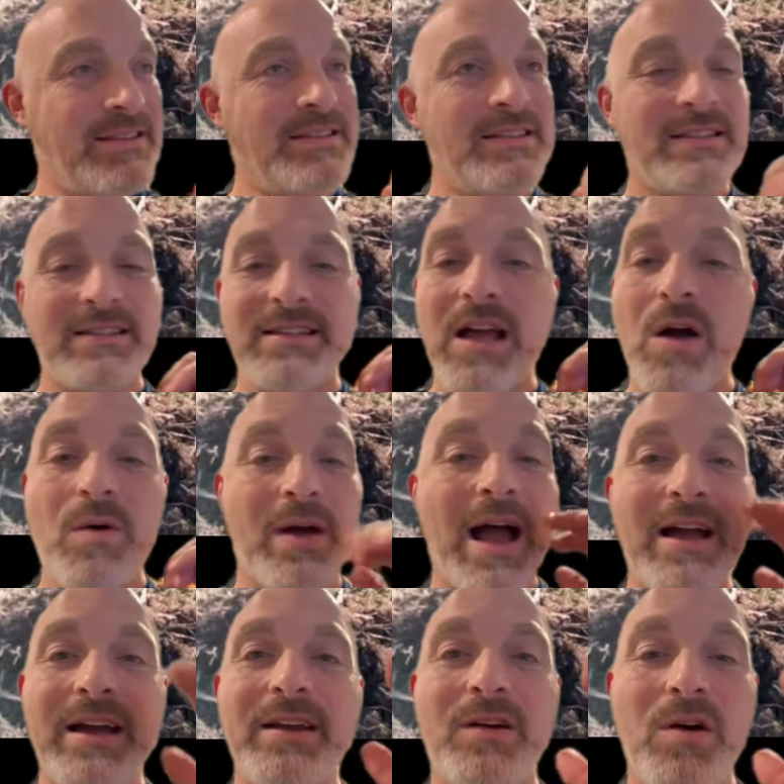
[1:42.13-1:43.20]
Now I
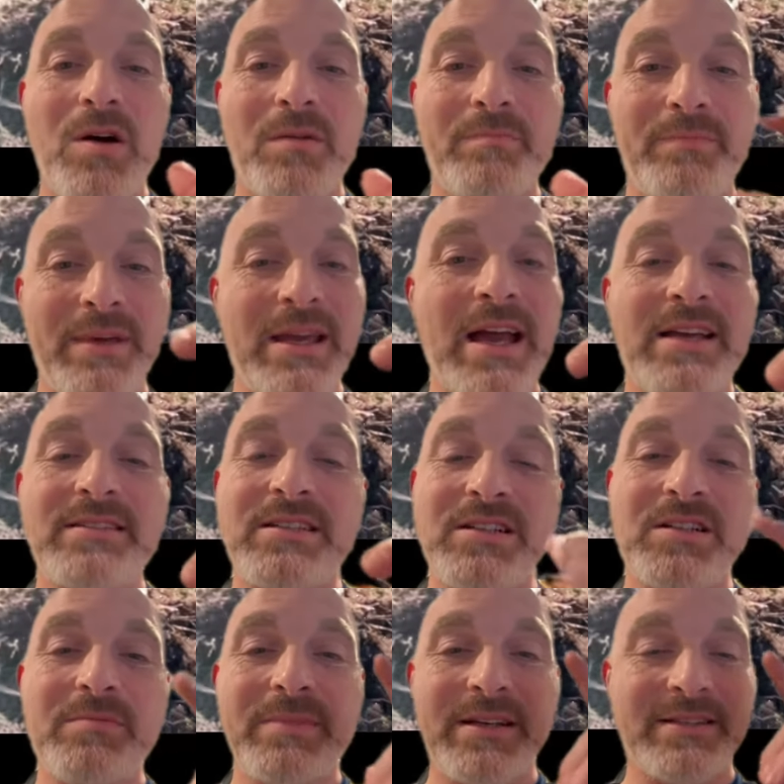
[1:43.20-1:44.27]
gotta call BS here
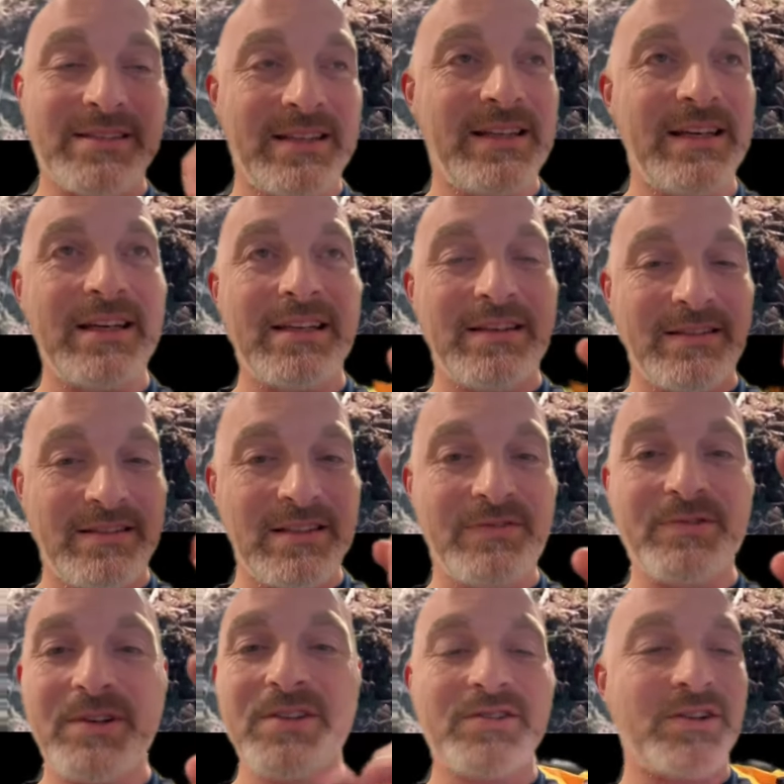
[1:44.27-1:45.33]
because again, several
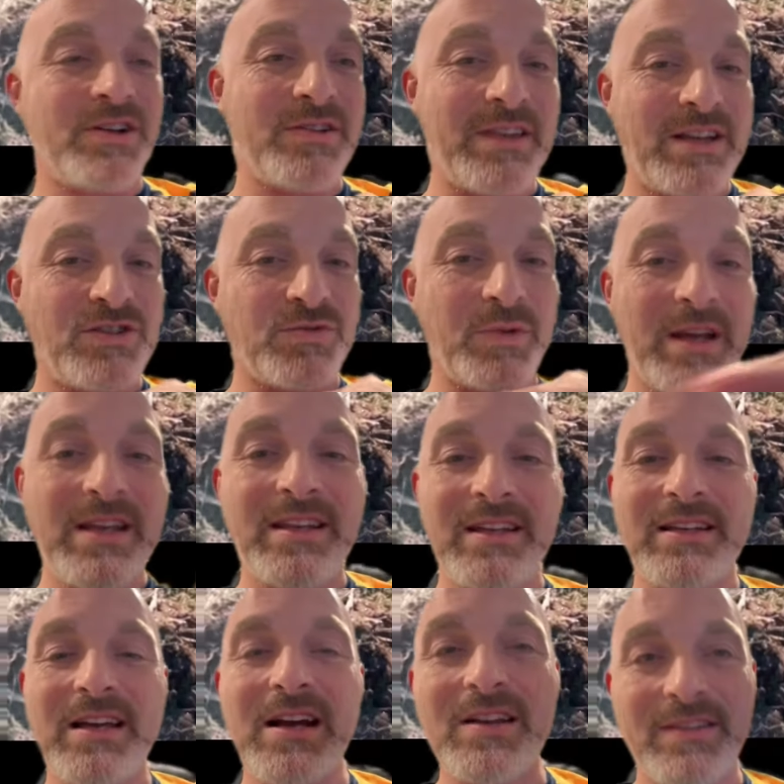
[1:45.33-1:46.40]
years ago they drained the
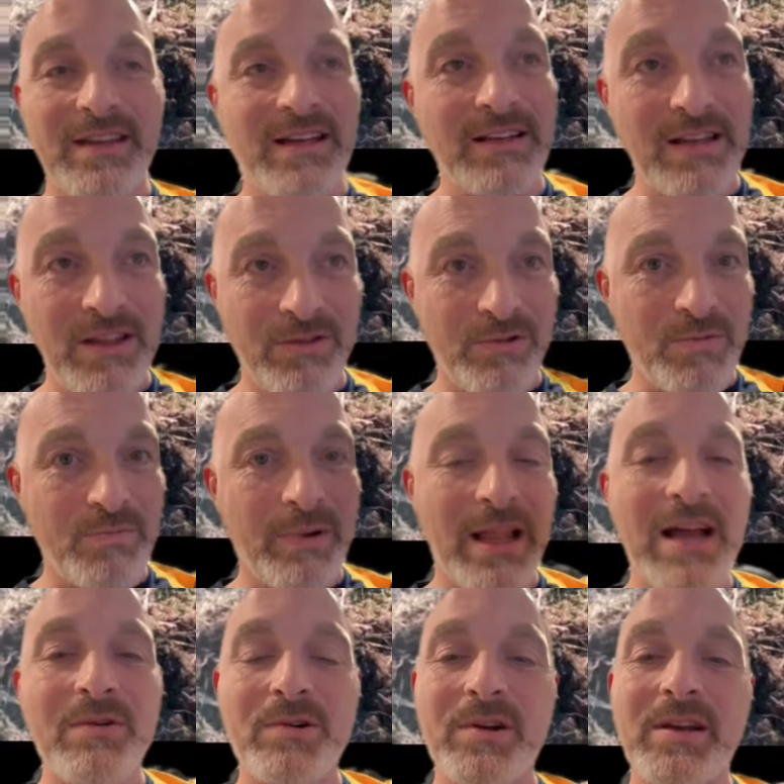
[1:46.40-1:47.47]
entire thing. They threw
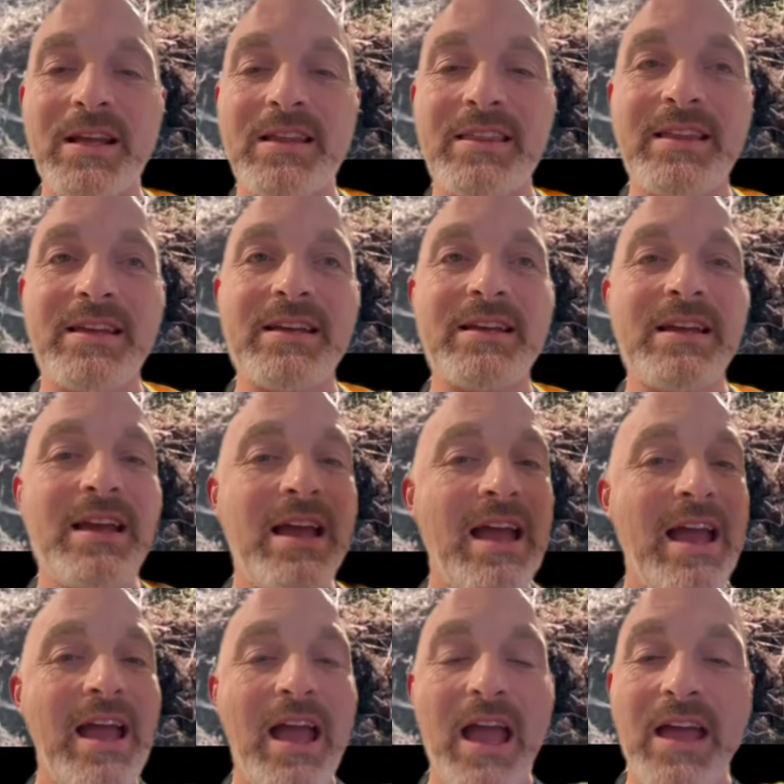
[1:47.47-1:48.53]
plywood on that thing
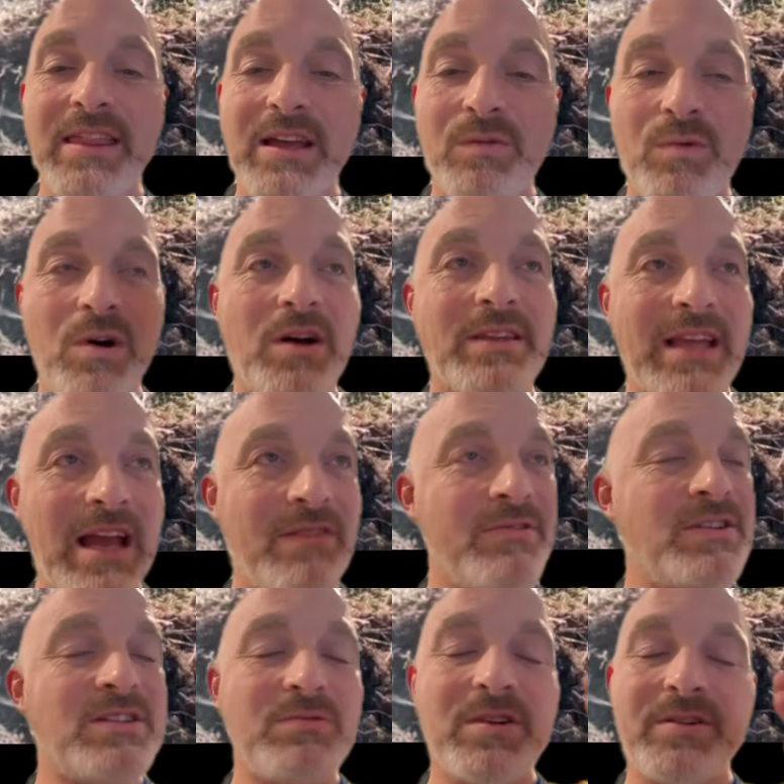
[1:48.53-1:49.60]
and they walked every
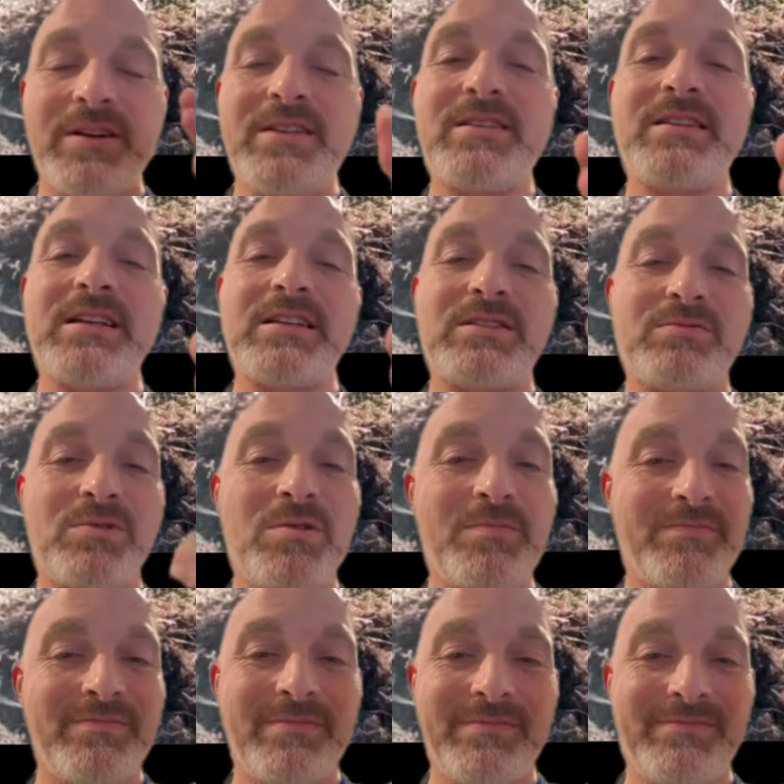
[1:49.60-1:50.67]
square inch of that
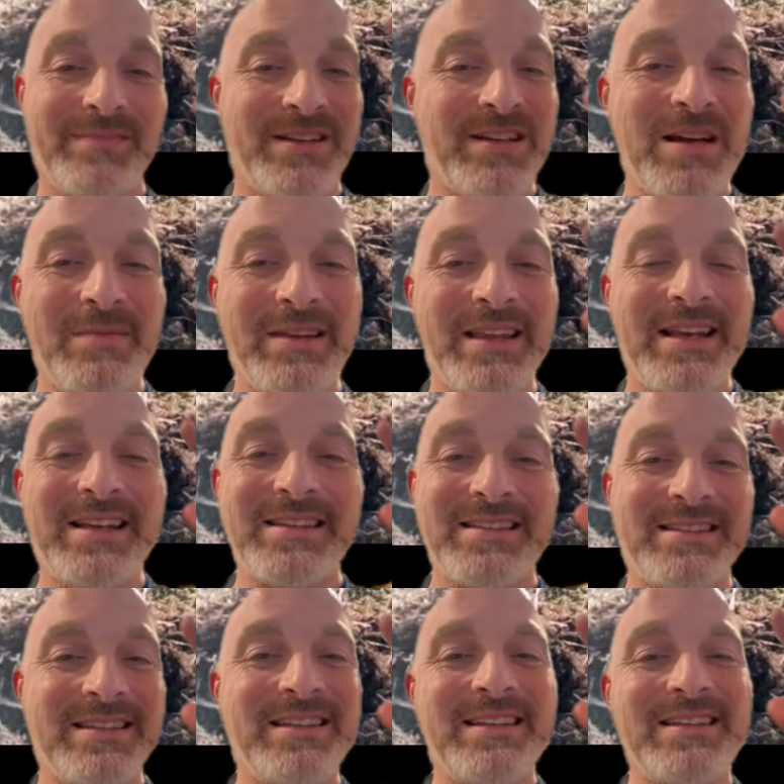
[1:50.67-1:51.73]
swamp. You tell me they didn't
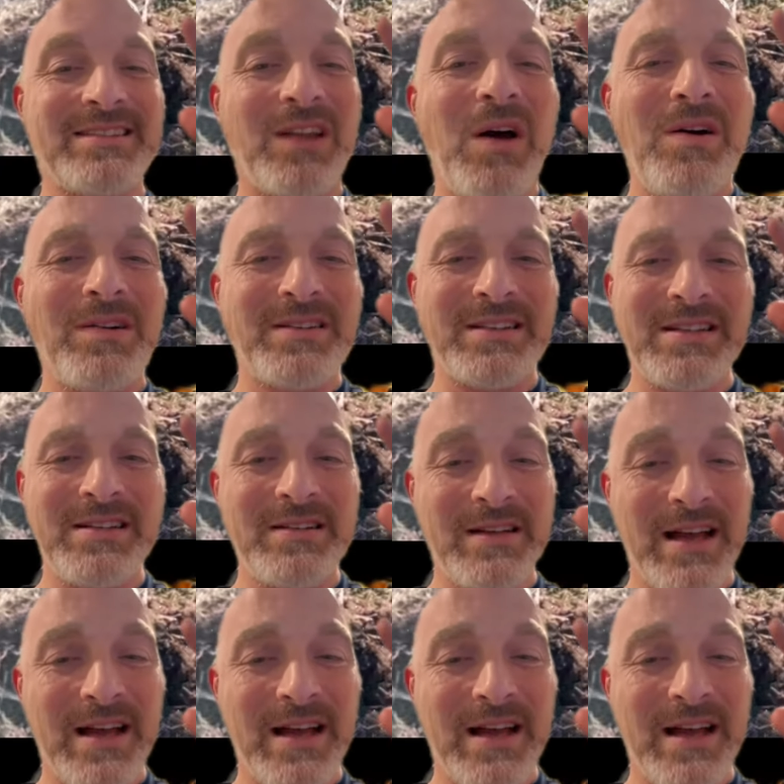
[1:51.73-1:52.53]
see these logs there?